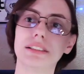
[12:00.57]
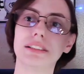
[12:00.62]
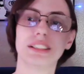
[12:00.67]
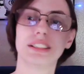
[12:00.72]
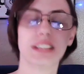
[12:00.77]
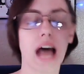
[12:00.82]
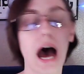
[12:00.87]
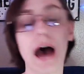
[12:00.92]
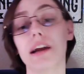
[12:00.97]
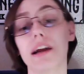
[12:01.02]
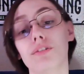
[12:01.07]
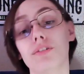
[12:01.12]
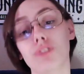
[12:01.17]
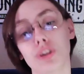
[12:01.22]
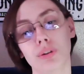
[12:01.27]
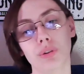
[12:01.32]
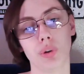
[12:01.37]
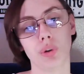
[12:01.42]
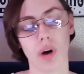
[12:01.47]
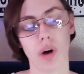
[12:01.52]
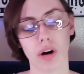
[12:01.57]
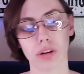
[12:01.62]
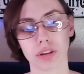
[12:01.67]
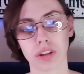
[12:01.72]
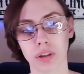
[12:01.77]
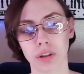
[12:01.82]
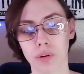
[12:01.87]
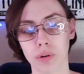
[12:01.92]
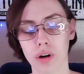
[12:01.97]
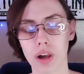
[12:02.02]
side of you to
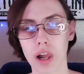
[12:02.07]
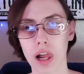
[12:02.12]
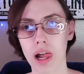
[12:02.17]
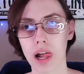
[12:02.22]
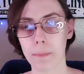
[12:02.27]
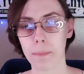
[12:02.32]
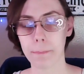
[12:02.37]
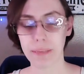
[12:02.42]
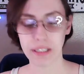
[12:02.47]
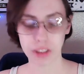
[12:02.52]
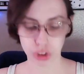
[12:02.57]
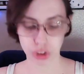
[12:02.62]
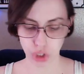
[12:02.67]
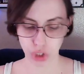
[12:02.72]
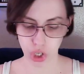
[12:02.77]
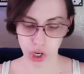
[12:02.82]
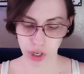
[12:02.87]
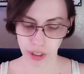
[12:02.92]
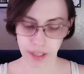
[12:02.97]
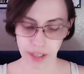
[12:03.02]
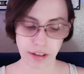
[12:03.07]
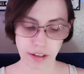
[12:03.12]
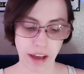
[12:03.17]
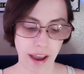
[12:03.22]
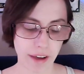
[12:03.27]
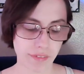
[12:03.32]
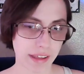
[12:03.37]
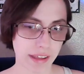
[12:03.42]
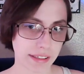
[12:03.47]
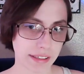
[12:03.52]
also be strong and
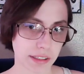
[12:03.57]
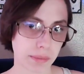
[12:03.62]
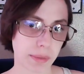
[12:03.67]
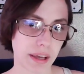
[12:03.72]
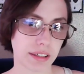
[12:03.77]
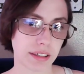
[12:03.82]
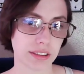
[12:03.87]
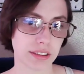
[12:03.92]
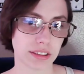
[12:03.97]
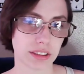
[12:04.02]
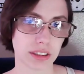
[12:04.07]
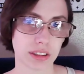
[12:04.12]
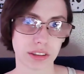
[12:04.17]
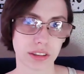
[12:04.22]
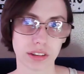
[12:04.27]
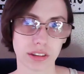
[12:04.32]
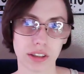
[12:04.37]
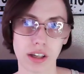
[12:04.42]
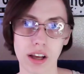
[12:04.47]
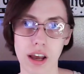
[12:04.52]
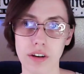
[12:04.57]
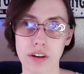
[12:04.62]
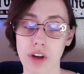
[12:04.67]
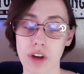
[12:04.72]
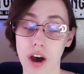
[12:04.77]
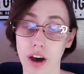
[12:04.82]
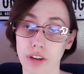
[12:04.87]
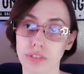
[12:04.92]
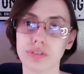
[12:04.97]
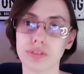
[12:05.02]
have that independence
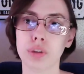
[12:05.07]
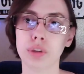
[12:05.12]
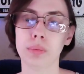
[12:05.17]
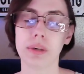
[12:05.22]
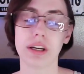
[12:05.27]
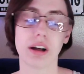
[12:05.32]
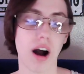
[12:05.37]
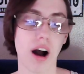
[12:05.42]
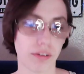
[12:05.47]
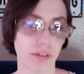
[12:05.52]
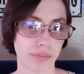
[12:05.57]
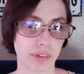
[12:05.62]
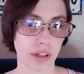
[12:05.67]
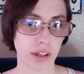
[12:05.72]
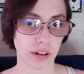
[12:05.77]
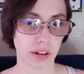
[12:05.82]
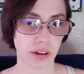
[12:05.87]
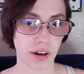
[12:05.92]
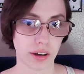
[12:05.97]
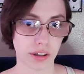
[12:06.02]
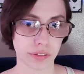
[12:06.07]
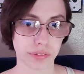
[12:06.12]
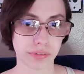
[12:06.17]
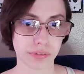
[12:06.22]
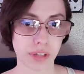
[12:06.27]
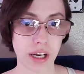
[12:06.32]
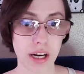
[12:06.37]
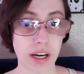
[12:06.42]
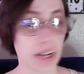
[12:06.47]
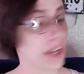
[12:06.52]
enough to be confident enough
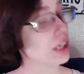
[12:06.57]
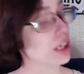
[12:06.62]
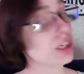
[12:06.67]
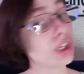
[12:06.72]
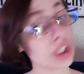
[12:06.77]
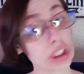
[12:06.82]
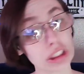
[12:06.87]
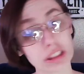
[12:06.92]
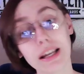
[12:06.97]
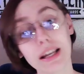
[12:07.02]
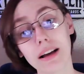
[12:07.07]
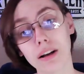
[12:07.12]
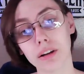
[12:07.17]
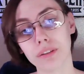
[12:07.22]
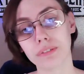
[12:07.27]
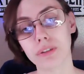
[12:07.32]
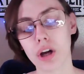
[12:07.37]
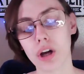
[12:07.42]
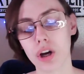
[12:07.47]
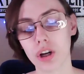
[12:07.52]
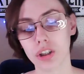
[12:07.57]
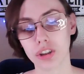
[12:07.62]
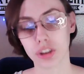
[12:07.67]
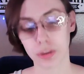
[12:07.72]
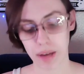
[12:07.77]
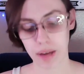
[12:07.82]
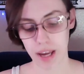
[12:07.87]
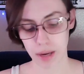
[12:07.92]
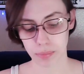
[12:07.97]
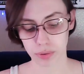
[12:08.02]
in yourself to
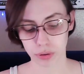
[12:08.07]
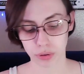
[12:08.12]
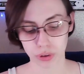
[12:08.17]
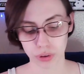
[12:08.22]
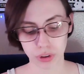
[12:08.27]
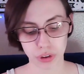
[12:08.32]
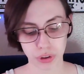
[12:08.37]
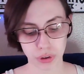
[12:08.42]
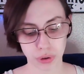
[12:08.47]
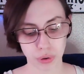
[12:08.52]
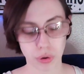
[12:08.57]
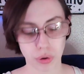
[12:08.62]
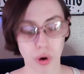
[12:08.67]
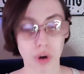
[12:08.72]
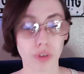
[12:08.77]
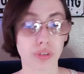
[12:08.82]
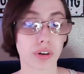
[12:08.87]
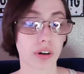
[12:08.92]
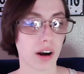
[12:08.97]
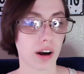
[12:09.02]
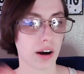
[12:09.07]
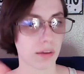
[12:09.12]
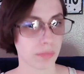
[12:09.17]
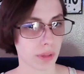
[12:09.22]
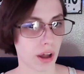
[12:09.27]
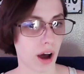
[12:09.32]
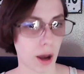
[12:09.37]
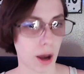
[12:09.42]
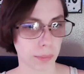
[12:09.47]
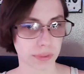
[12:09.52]
be able to overcome the
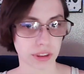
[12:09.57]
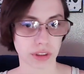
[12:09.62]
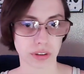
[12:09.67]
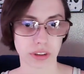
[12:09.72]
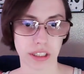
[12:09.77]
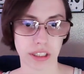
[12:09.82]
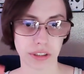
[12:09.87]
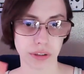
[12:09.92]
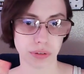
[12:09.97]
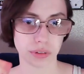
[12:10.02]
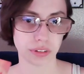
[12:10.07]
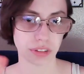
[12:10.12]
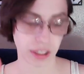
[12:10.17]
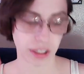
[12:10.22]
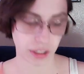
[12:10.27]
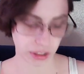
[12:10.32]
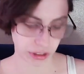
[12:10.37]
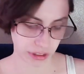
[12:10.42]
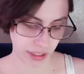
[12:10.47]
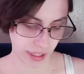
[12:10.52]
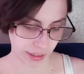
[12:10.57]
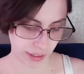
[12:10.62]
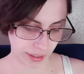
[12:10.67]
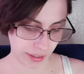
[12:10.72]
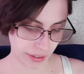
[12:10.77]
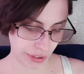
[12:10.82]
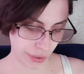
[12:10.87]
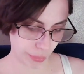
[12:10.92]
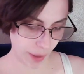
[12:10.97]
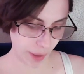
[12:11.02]
obstacles that you that are standing in
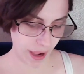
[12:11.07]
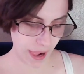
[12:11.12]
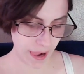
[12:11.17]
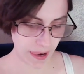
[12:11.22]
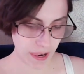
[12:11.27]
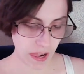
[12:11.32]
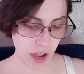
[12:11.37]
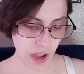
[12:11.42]
your way